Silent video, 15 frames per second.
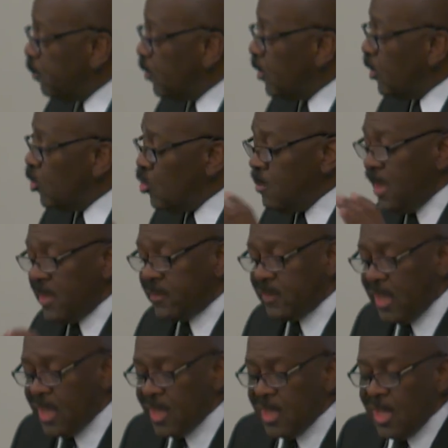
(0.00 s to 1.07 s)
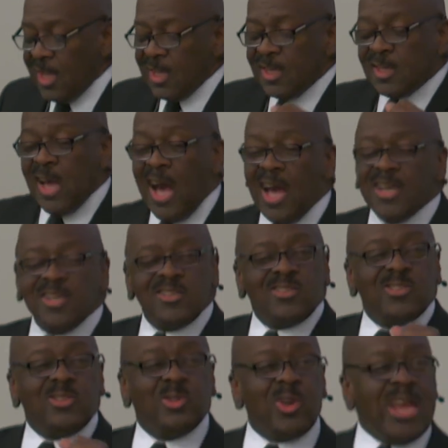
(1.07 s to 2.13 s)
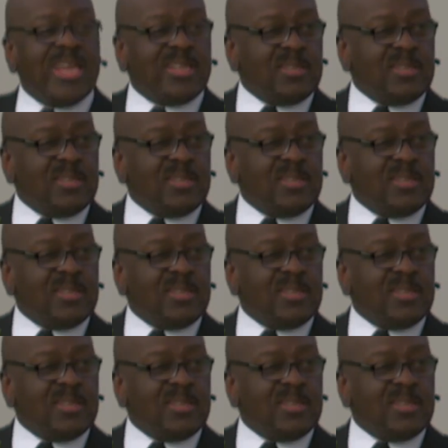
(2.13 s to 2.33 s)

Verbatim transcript: You may say, God is great.